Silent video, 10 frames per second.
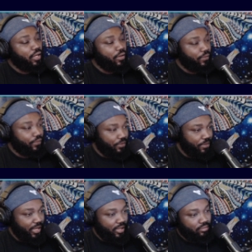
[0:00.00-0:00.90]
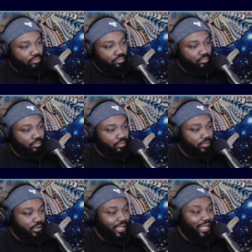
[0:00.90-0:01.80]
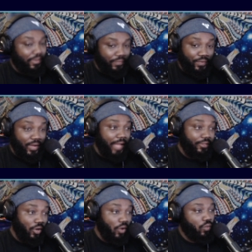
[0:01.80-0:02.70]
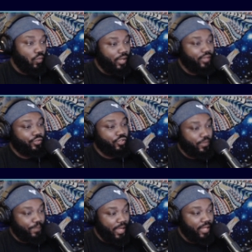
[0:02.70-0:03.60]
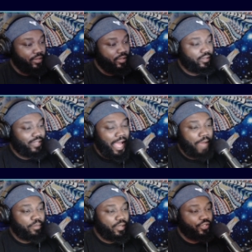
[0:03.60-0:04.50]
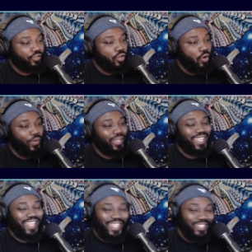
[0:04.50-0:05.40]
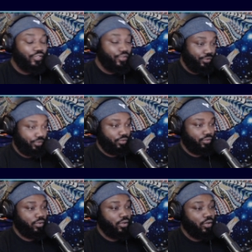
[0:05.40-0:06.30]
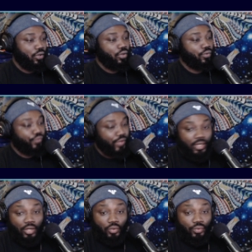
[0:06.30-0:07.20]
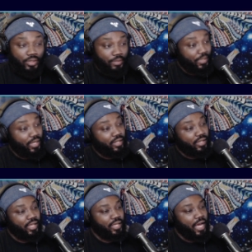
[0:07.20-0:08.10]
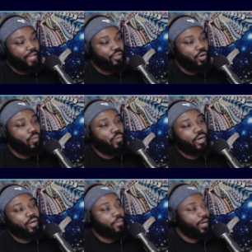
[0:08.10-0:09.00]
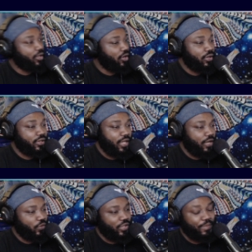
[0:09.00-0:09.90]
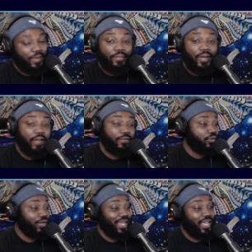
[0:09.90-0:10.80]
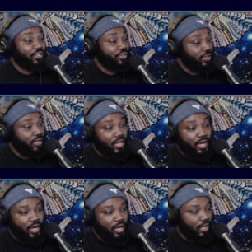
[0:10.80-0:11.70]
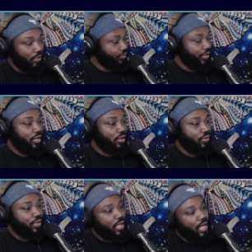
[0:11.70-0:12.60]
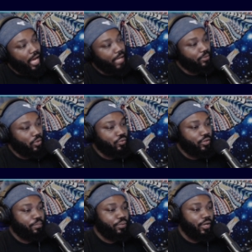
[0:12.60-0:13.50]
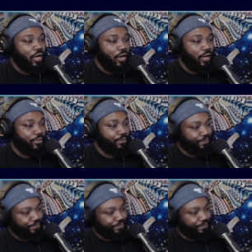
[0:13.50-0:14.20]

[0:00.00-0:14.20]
For me, if I don't want to spend that much going into reload, meaning like I don't want on my gauntlets, I don't want to spend five for a uh, reload. I am going to put on